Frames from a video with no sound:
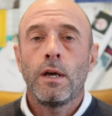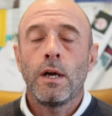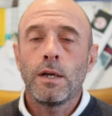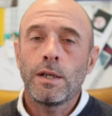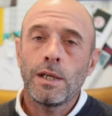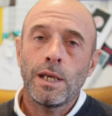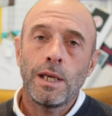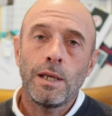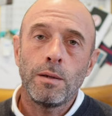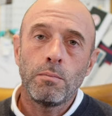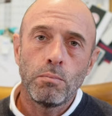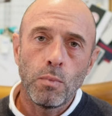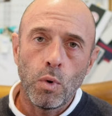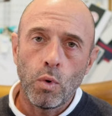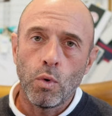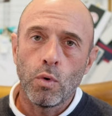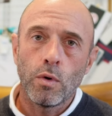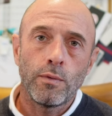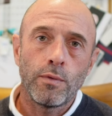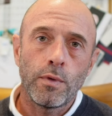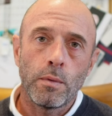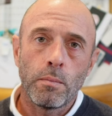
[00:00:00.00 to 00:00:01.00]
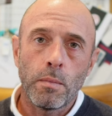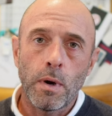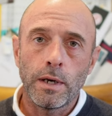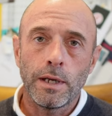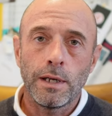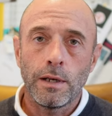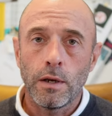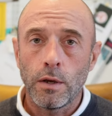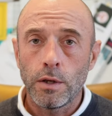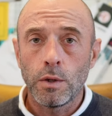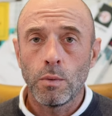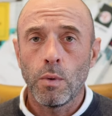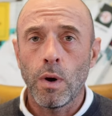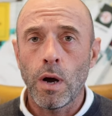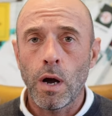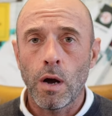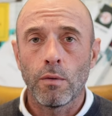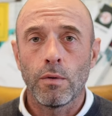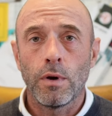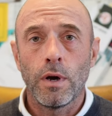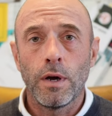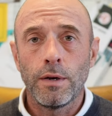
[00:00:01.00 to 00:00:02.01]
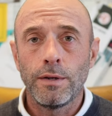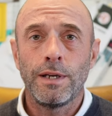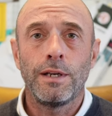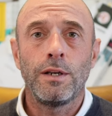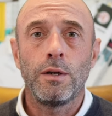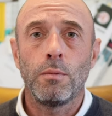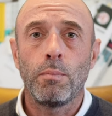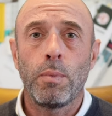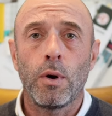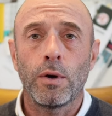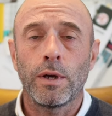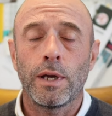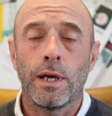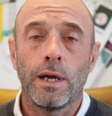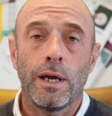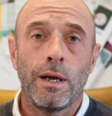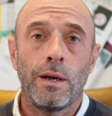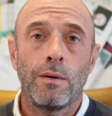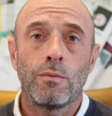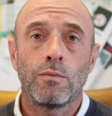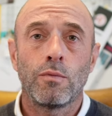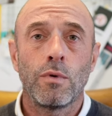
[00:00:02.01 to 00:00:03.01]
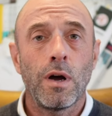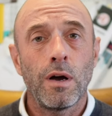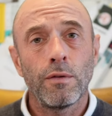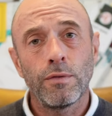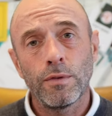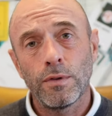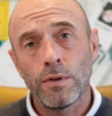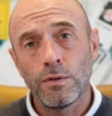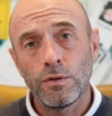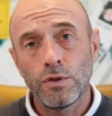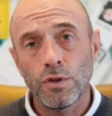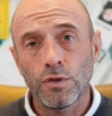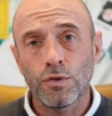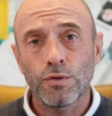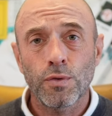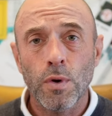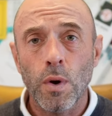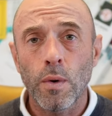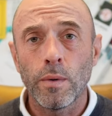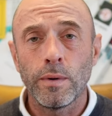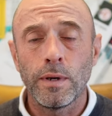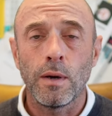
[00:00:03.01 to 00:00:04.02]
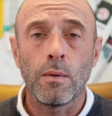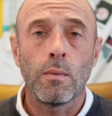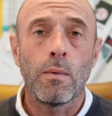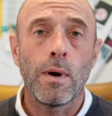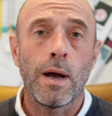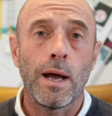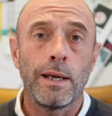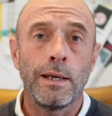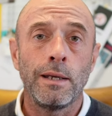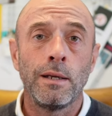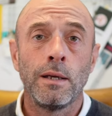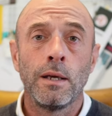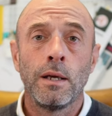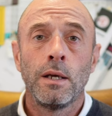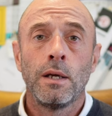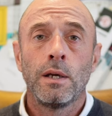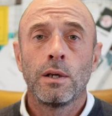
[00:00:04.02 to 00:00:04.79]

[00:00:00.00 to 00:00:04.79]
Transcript: and keep more of the money that you are earning in your pocket rather than just throwing it away